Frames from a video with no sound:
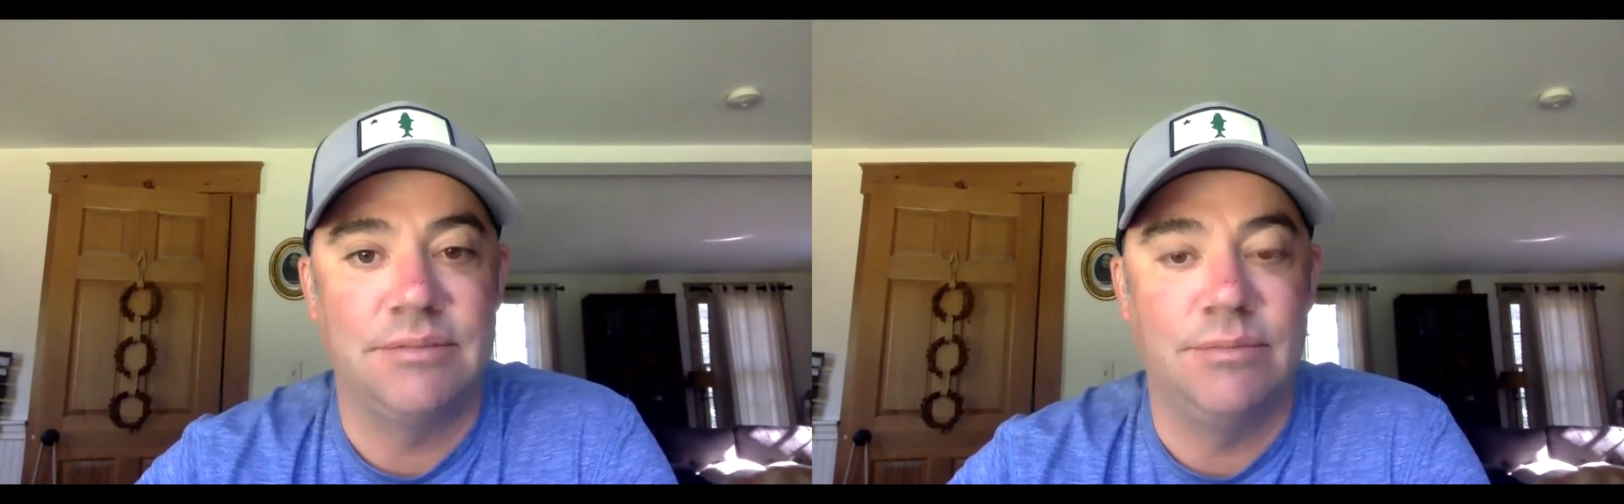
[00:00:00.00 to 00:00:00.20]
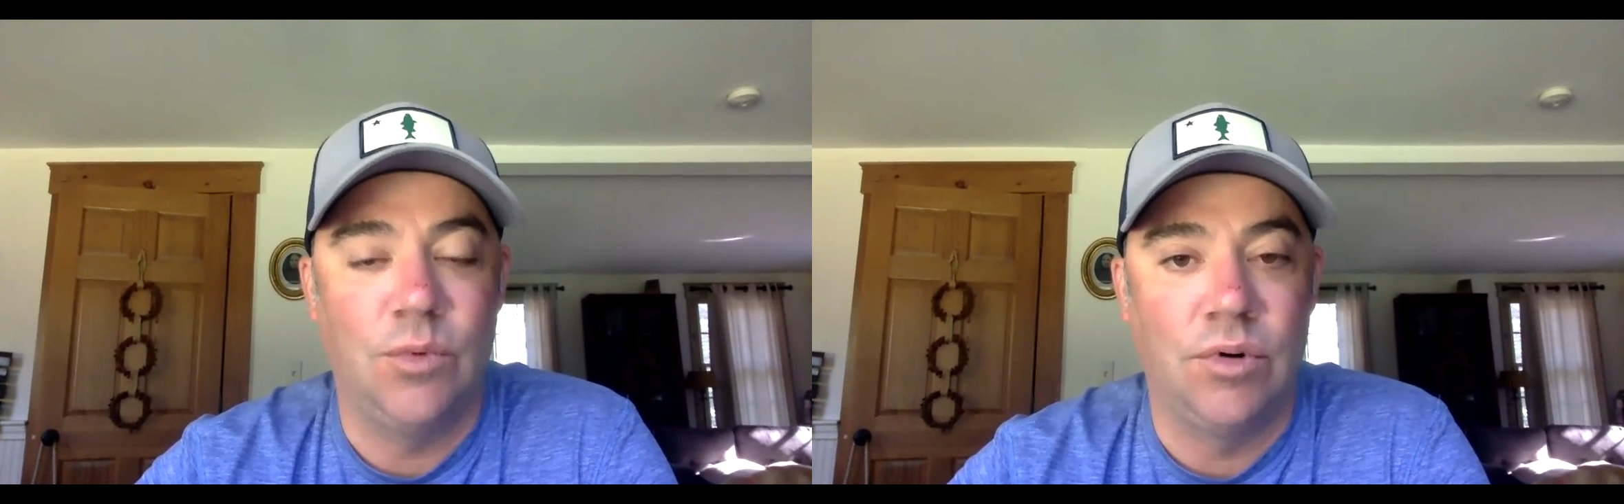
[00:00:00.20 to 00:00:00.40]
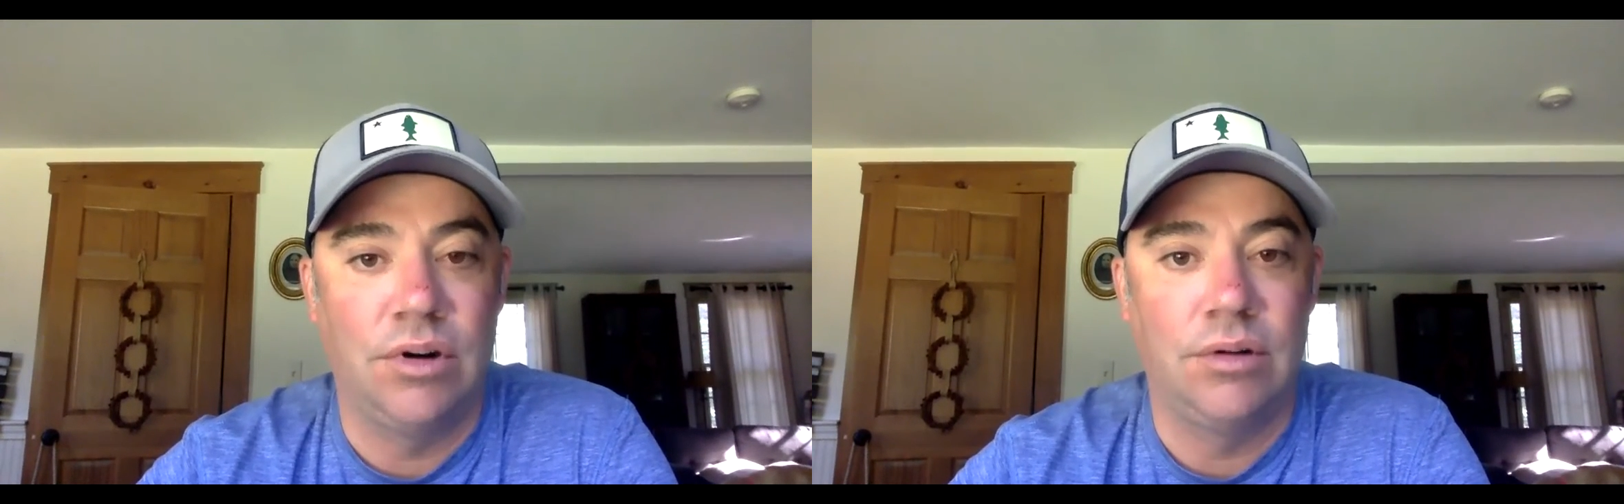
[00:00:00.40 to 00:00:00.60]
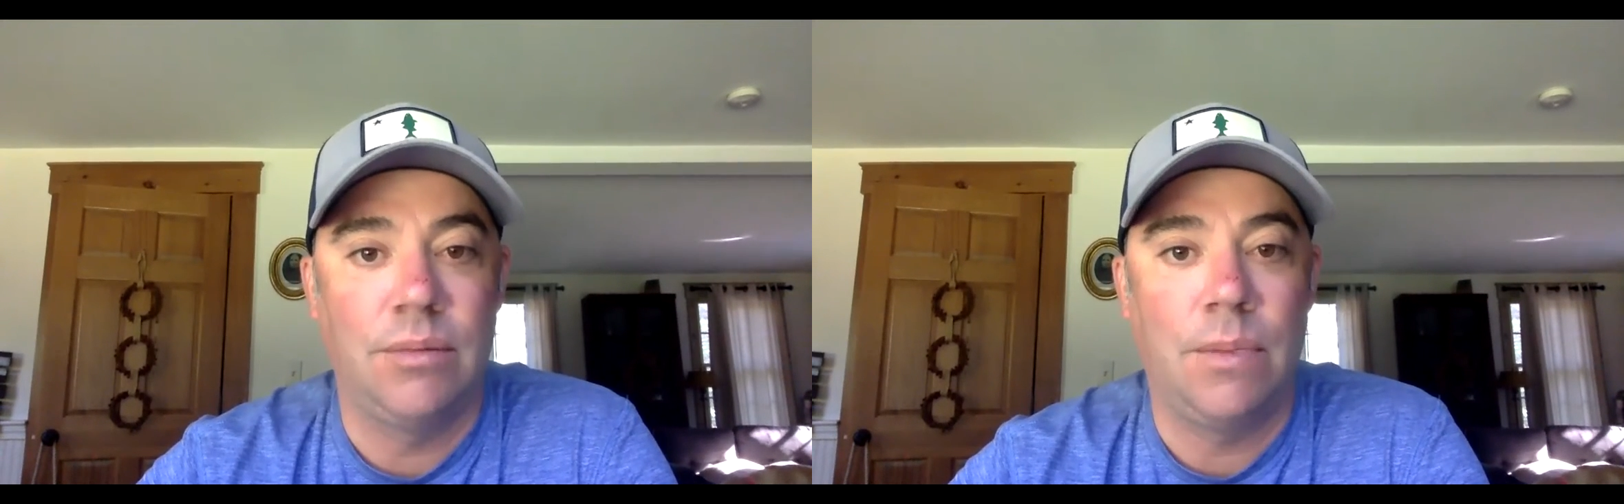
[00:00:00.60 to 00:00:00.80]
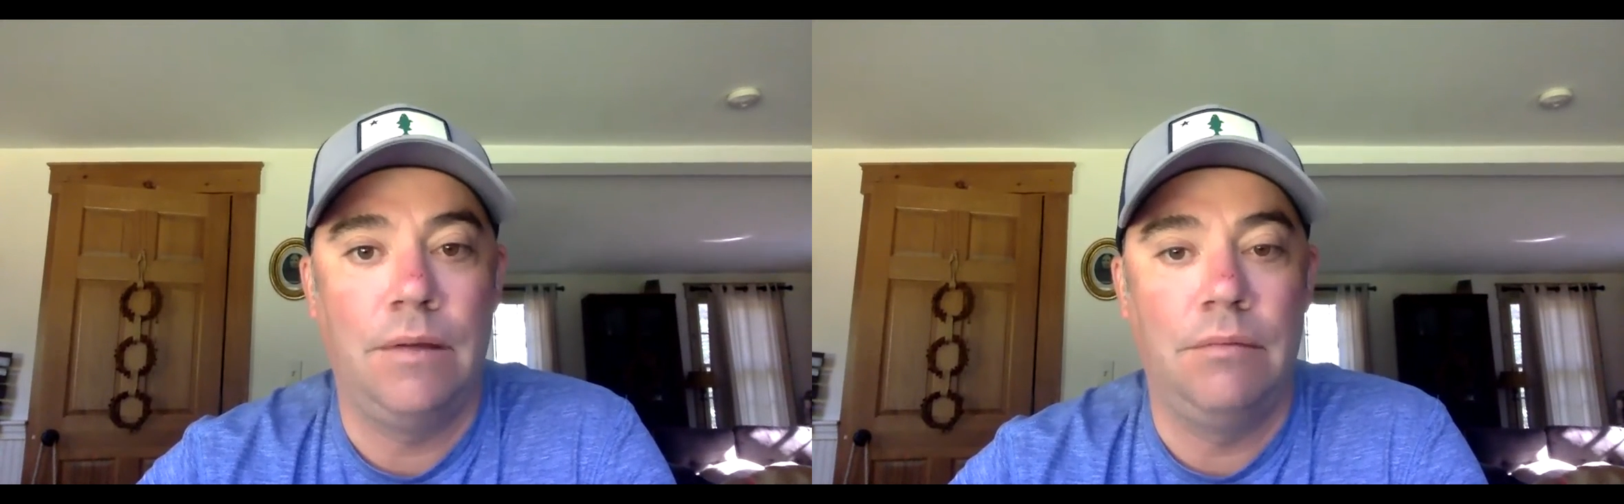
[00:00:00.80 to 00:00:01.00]
more
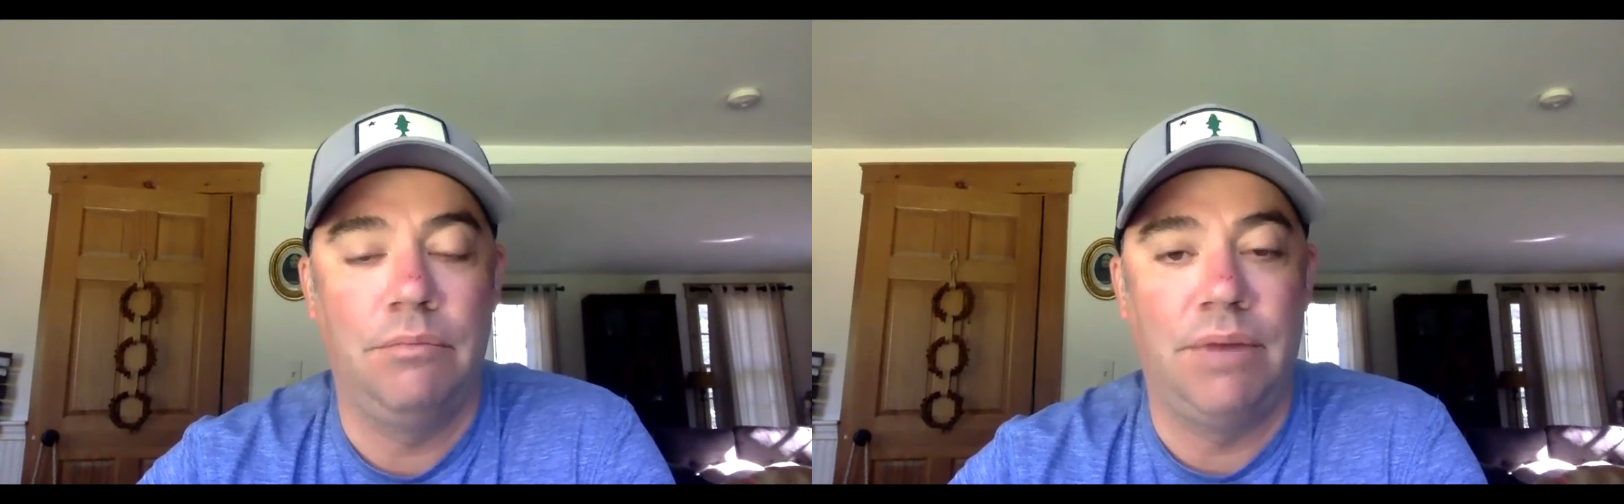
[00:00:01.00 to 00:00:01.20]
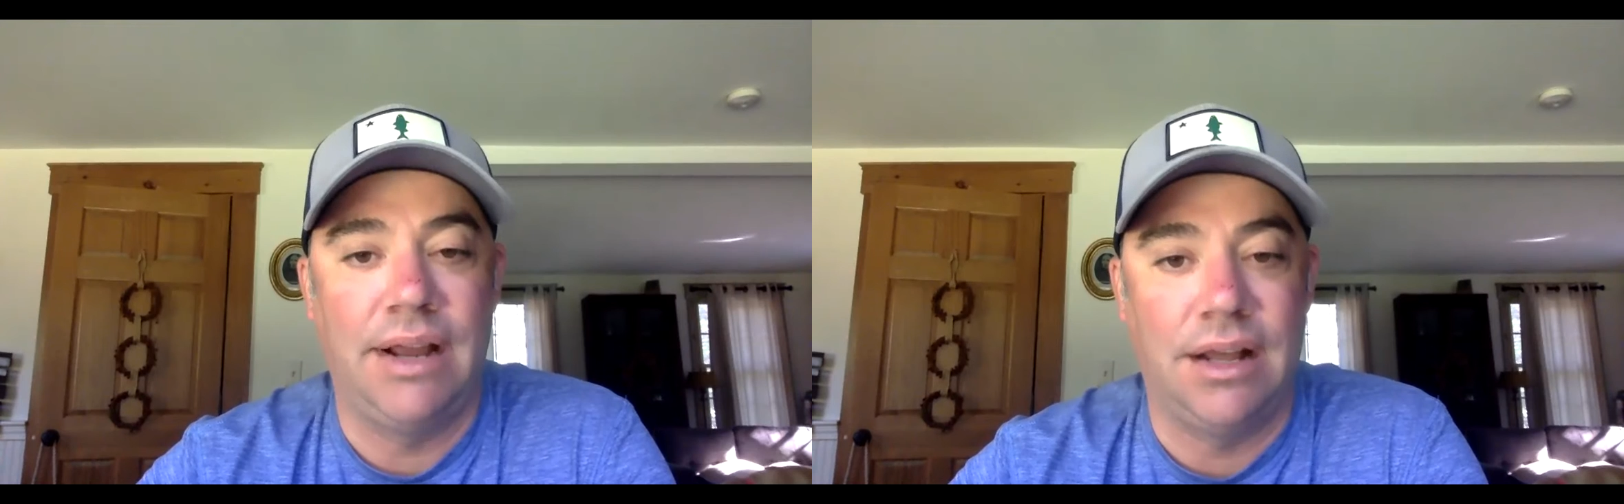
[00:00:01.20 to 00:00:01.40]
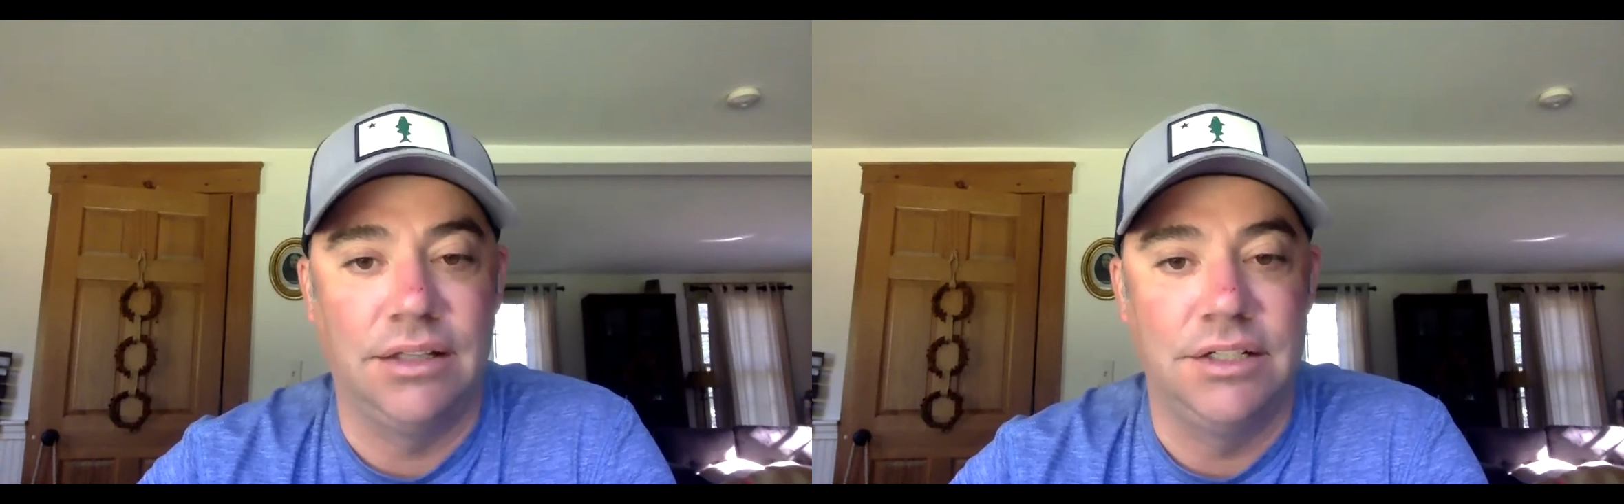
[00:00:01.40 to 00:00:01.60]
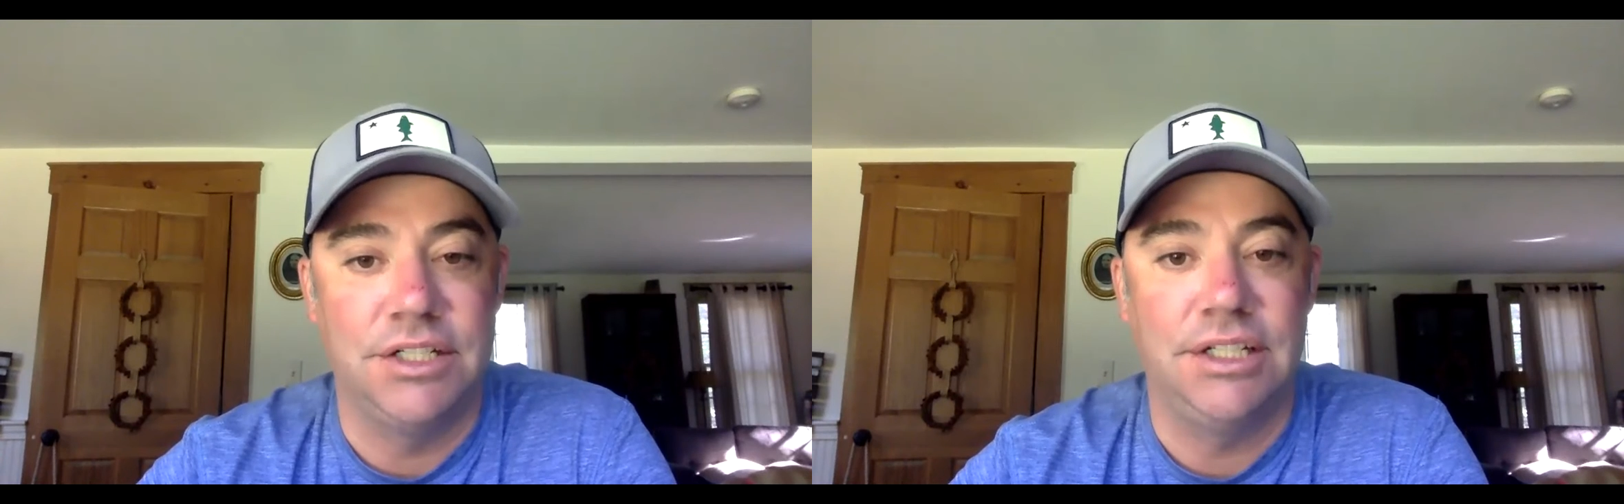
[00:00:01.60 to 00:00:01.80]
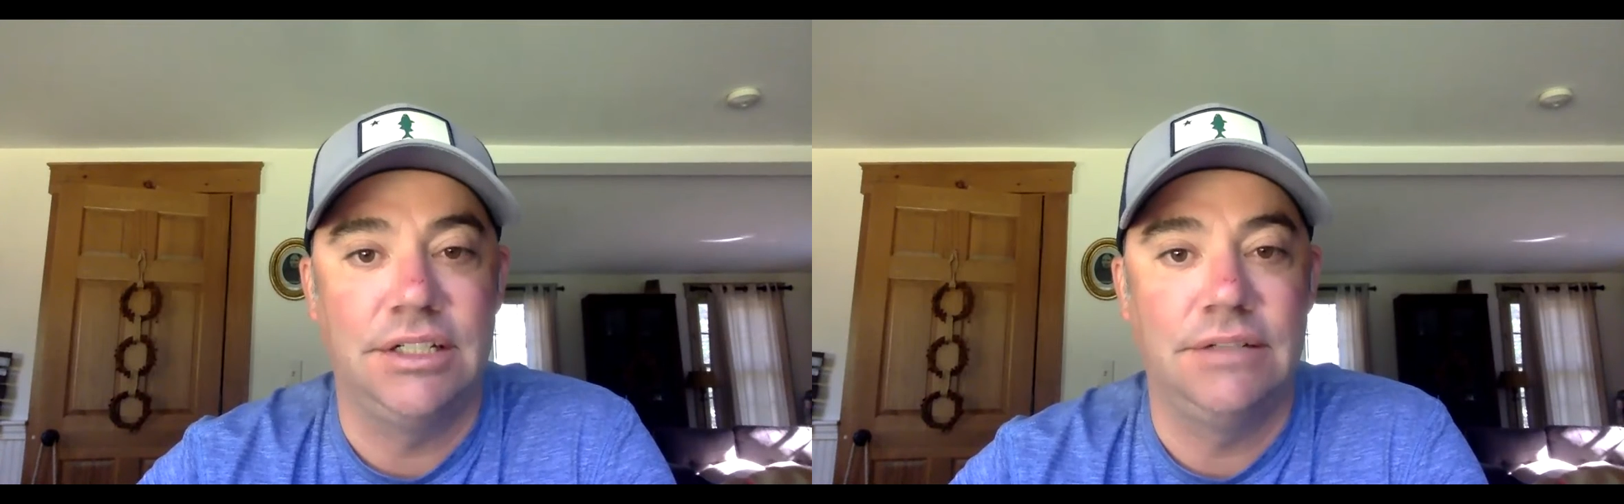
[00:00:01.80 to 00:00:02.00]
biology,